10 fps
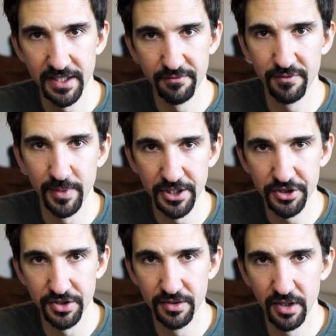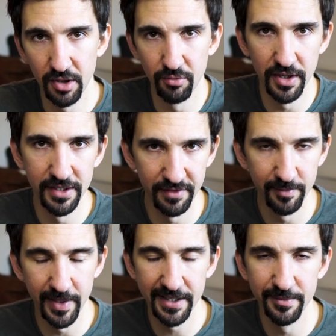information arriving
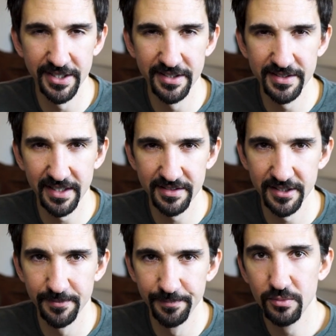back at my detector.